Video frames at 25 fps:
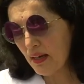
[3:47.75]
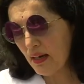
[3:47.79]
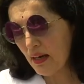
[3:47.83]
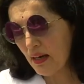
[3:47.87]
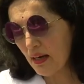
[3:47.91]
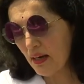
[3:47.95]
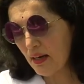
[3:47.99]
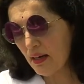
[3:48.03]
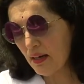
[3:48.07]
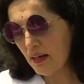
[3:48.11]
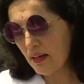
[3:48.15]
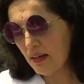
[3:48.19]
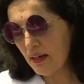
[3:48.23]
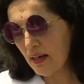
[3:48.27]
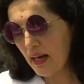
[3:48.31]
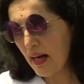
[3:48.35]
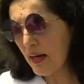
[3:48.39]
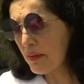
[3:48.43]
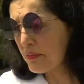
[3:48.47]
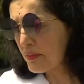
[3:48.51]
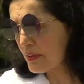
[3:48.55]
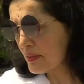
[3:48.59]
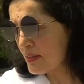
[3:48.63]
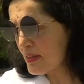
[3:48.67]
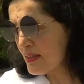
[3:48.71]

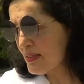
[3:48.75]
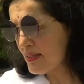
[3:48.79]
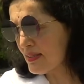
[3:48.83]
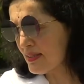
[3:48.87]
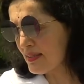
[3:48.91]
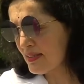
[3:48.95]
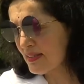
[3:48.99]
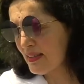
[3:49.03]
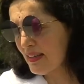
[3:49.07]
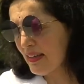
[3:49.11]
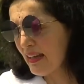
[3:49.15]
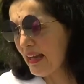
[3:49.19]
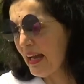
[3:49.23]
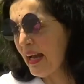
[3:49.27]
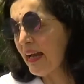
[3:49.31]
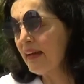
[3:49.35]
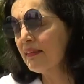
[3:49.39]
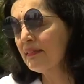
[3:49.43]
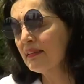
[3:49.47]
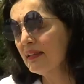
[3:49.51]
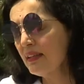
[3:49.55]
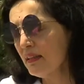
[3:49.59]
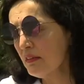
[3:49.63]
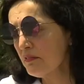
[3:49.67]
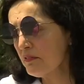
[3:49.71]
others, and
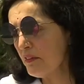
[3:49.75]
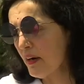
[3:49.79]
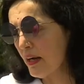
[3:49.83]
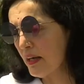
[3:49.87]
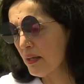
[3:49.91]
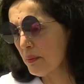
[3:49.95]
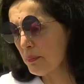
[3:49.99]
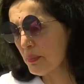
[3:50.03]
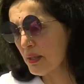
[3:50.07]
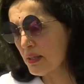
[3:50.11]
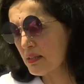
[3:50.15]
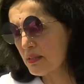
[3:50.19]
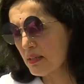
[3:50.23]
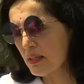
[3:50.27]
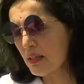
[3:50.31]
the environment.